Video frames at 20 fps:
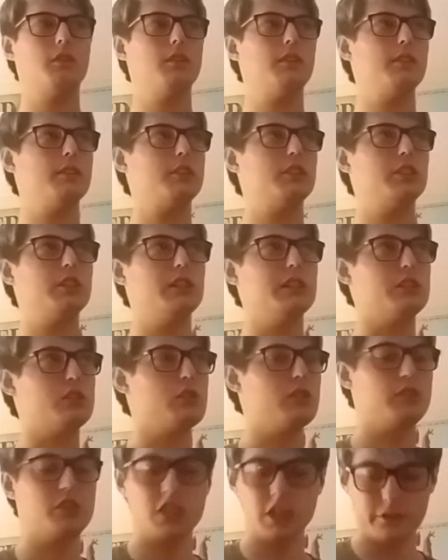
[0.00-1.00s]
she
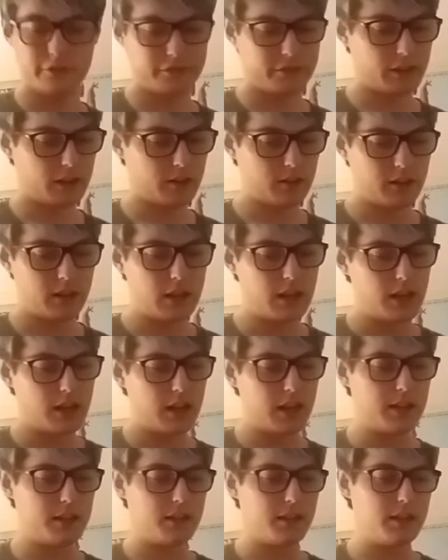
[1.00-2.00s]
fell,
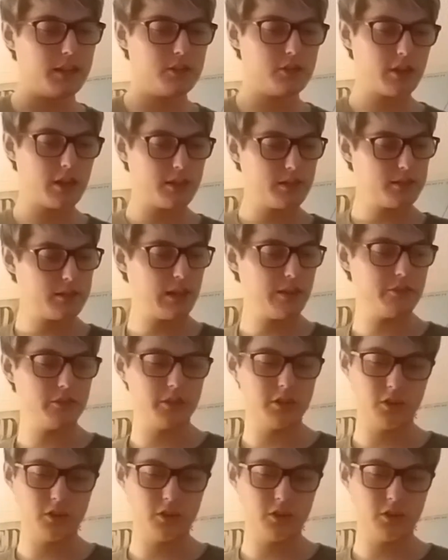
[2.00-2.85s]
and he tried to save her.